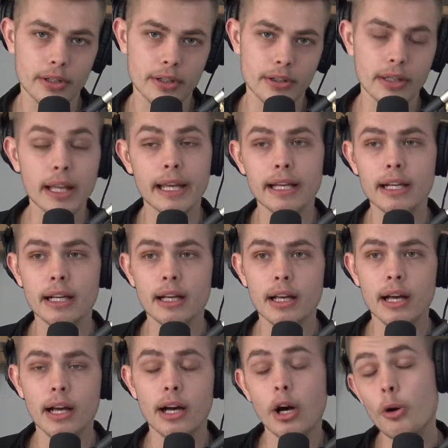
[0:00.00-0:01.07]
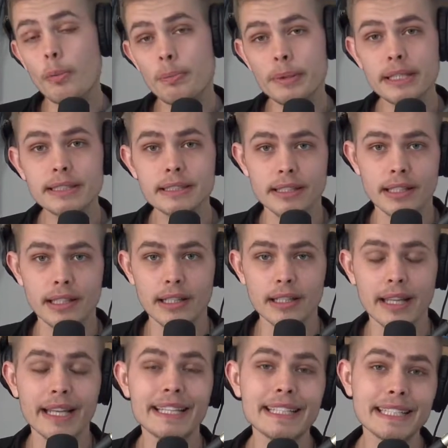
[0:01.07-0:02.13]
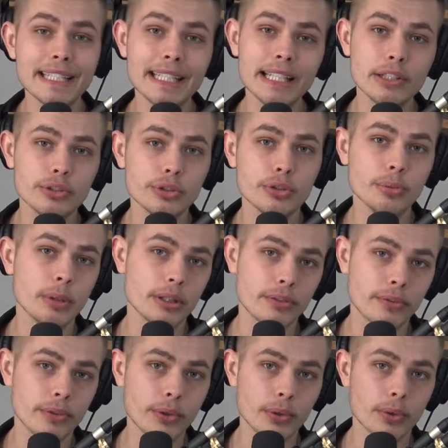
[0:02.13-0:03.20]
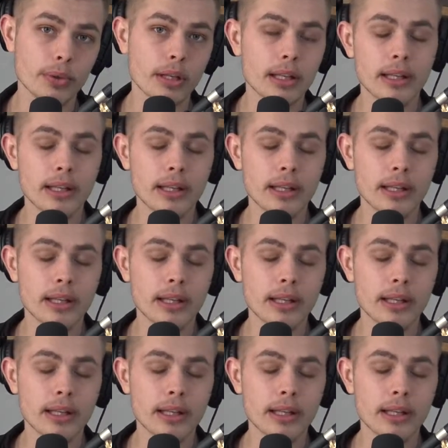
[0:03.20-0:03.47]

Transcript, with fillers: like obesity, like eating too much food,